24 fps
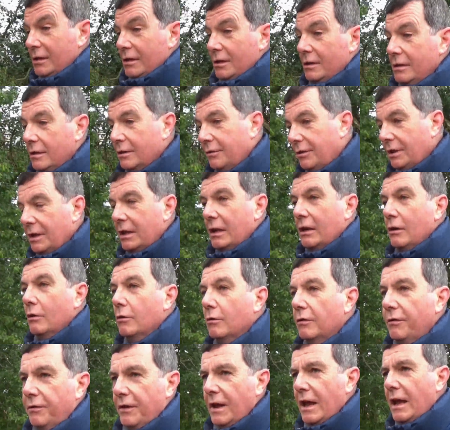and I think in
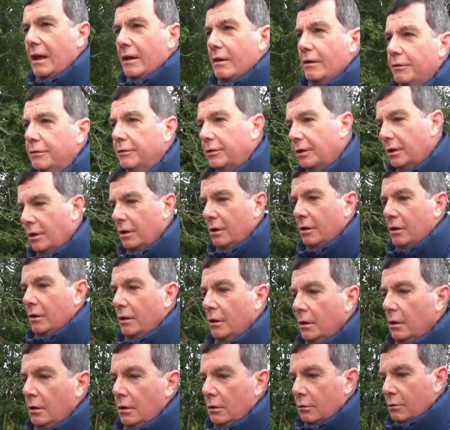all fairness
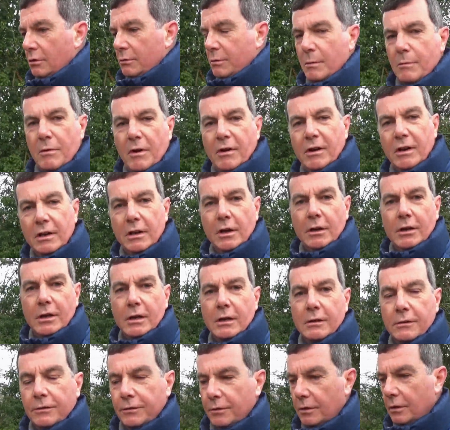we've been very lucky
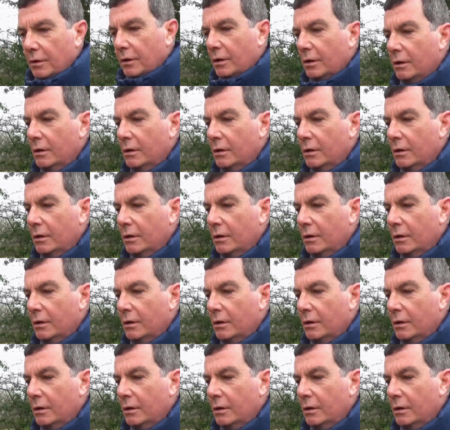for the